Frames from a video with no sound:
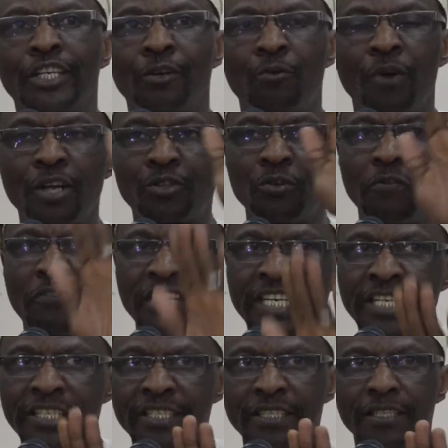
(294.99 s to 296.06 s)
Once you
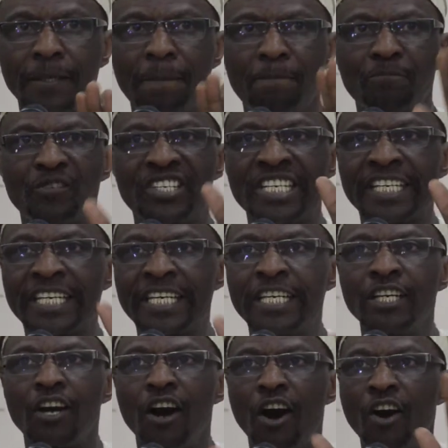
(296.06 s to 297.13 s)
finish
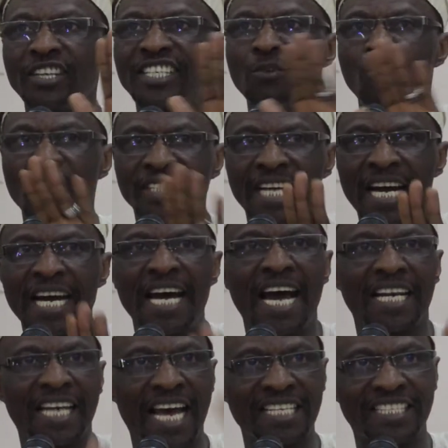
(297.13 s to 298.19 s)
drinking all the water
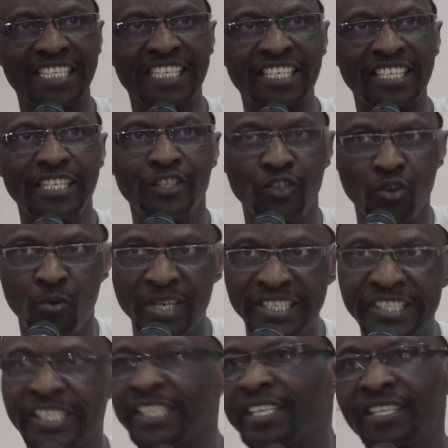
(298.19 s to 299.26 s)
Allah has decreed you will
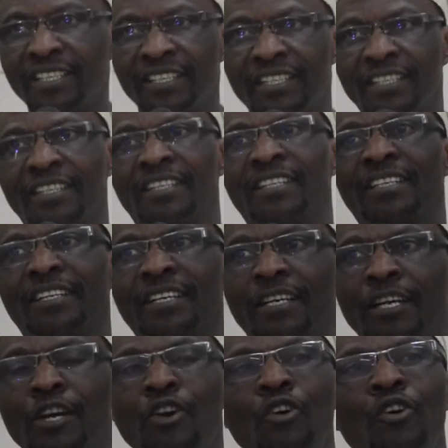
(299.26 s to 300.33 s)
drink.
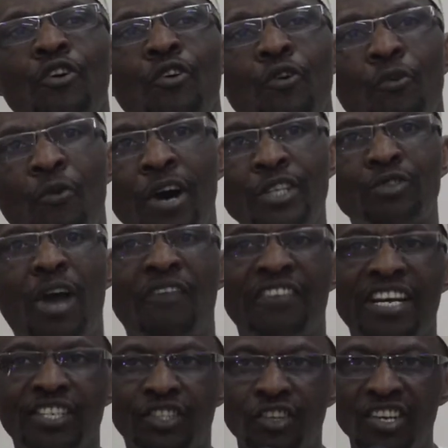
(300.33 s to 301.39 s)
once you have
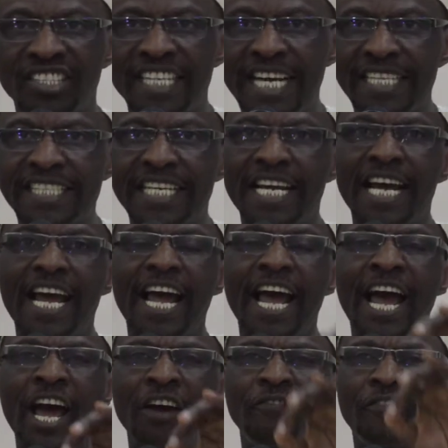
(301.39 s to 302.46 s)
exhausted
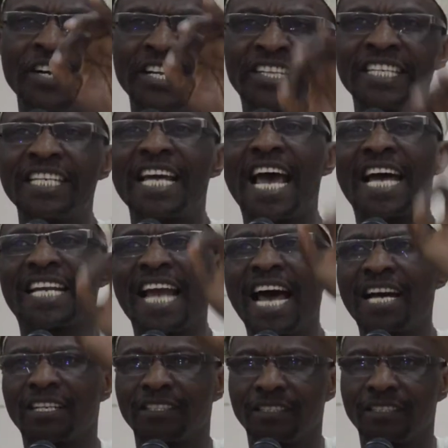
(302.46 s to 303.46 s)
everything Allah